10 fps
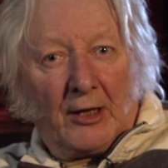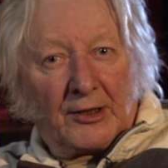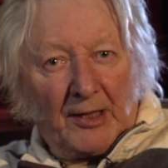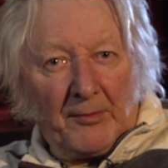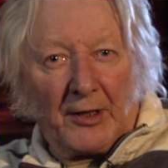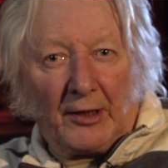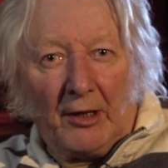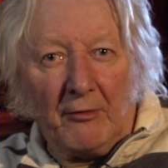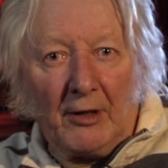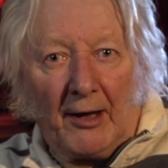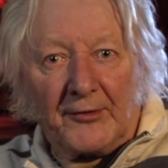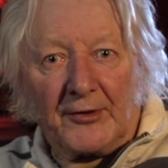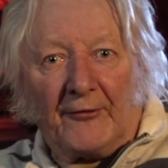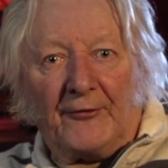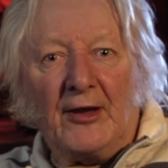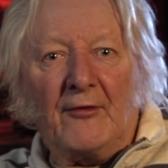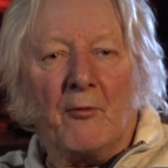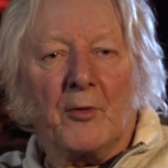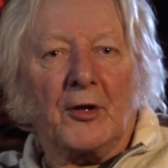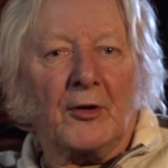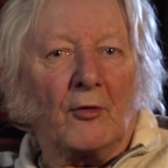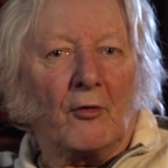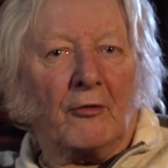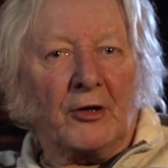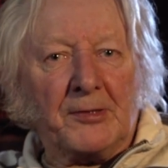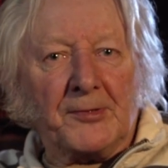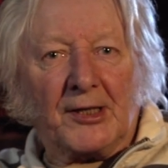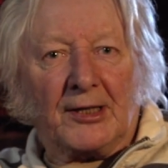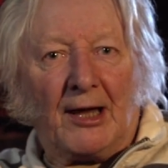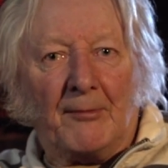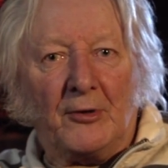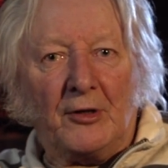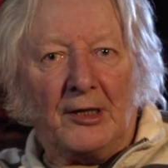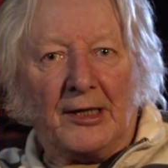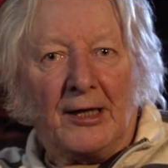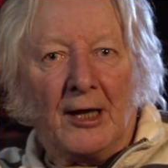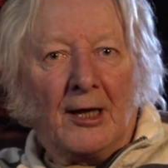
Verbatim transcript: Some of the lowlifes at FIFA would have thought Christmas had come early.